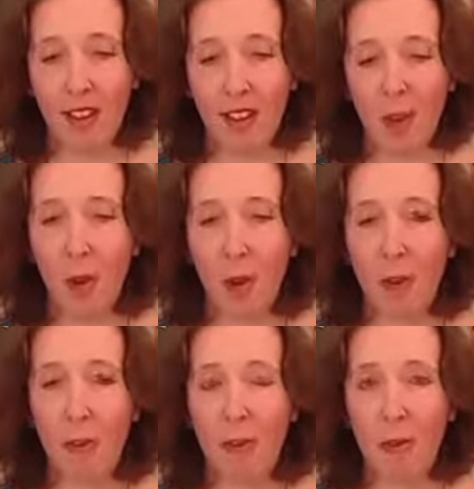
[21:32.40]
we
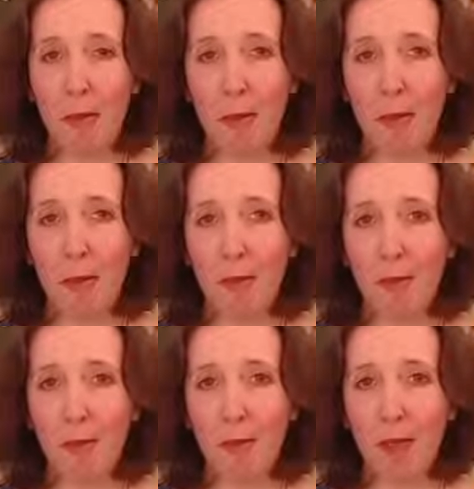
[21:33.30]
learn from them,
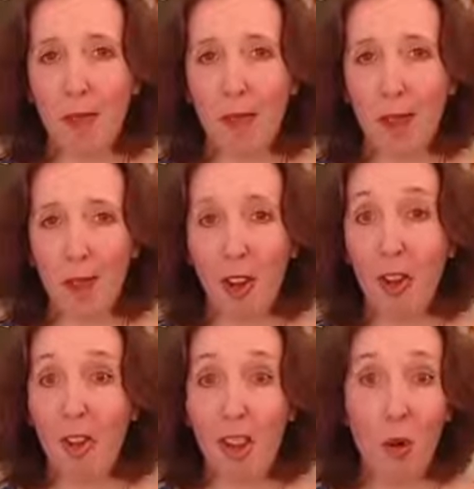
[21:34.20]
and because
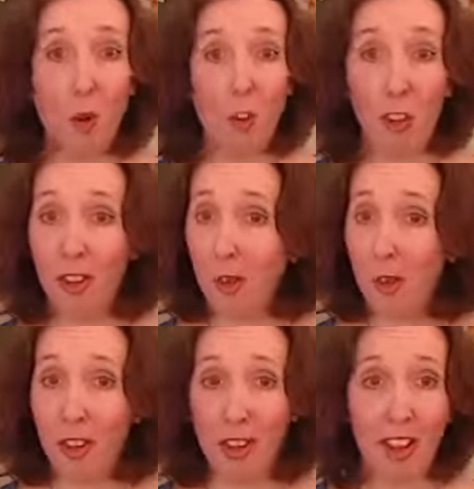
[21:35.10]
of that we've got
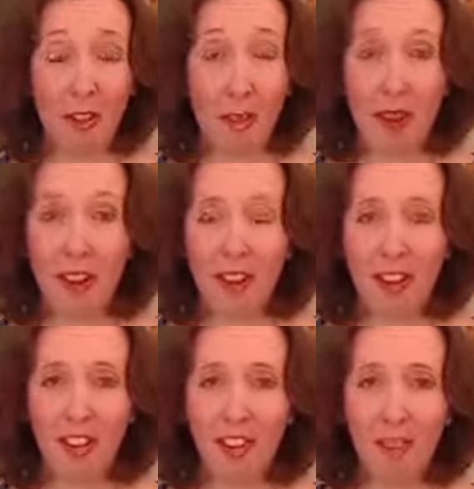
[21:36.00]
something to give back.
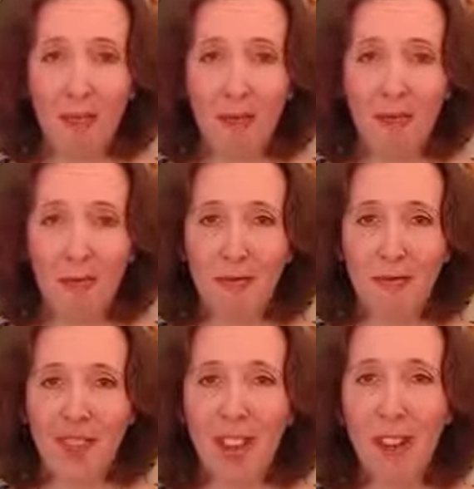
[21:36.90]
So,
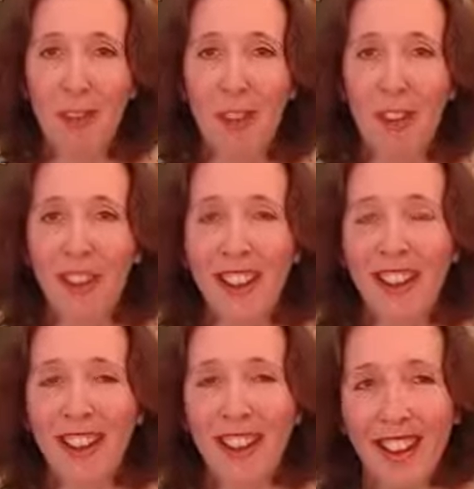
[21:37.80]
thanks for watching.
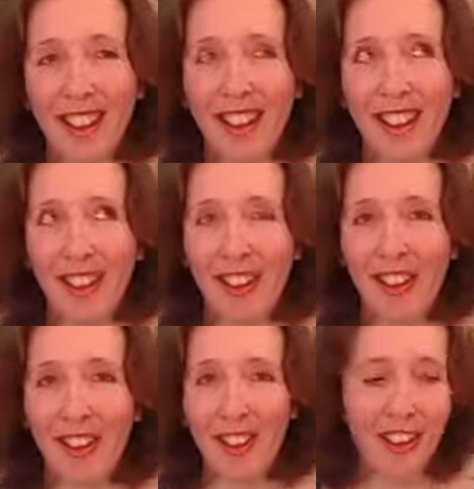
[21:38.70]
This has
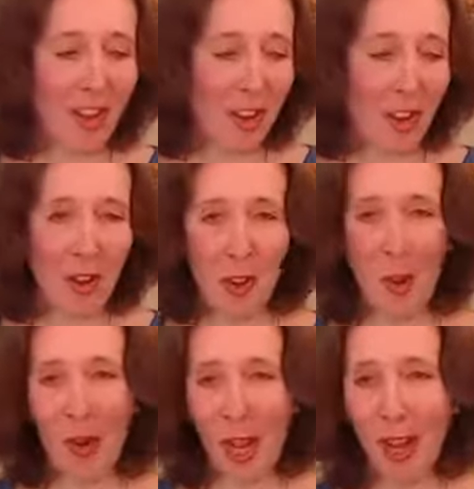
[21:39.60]
turned into not
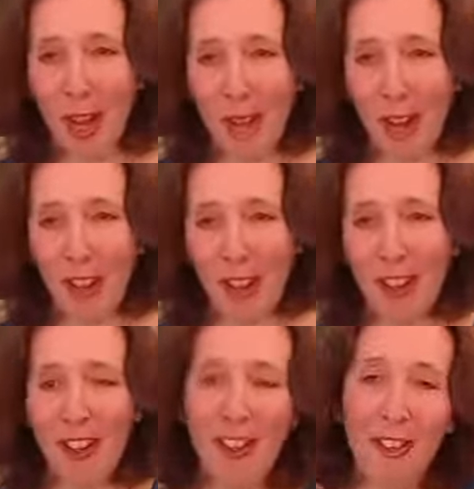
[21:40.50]
what I expected,
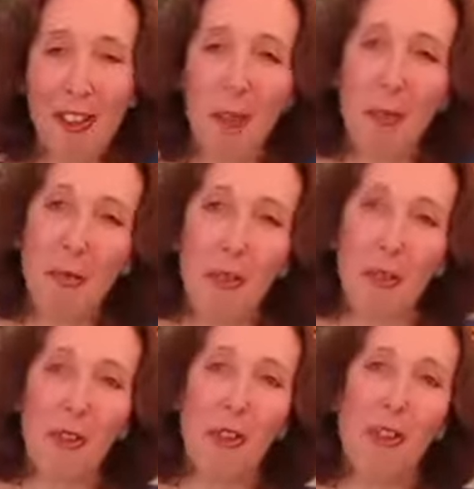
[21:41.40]
so I hope you've
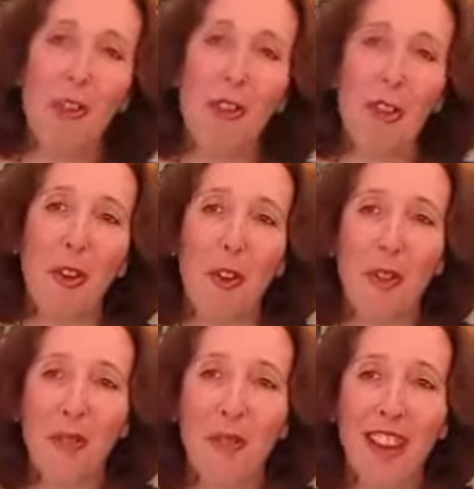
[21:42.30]
enjoyed the video,
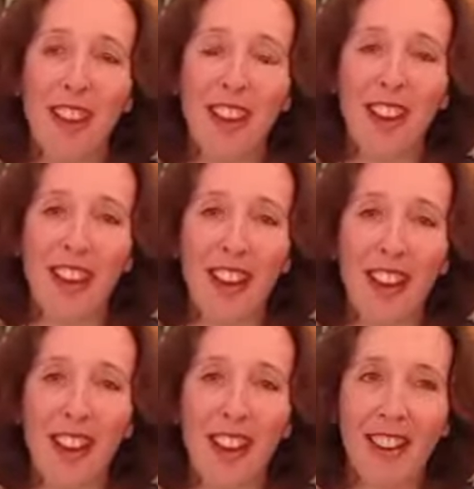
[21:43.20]

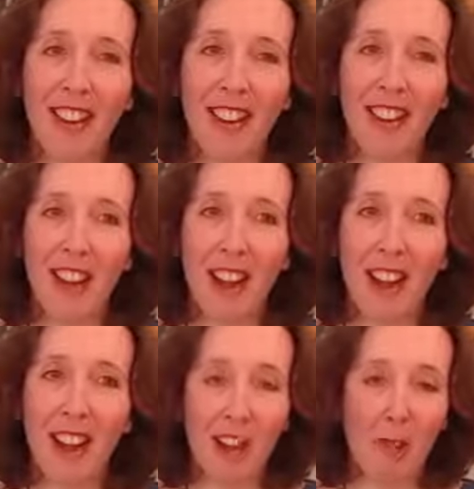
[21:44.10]
and
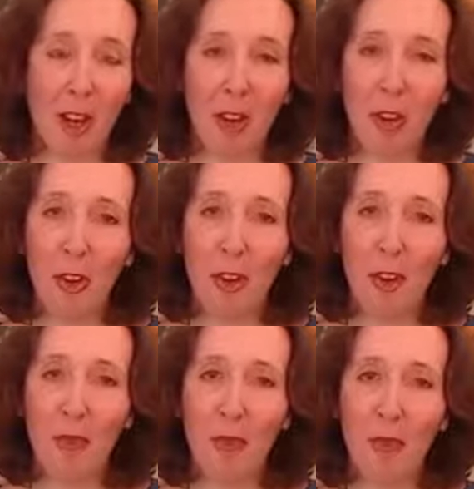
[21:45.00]
I'll speak to you
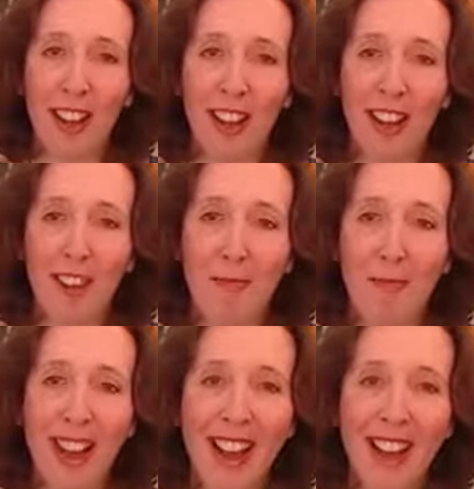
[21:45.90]
soon. Thanks.
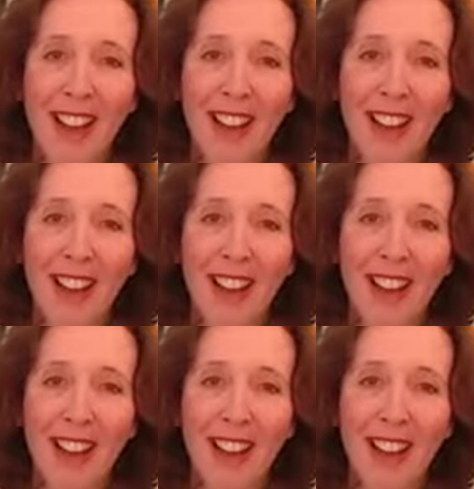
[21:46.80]
Bye.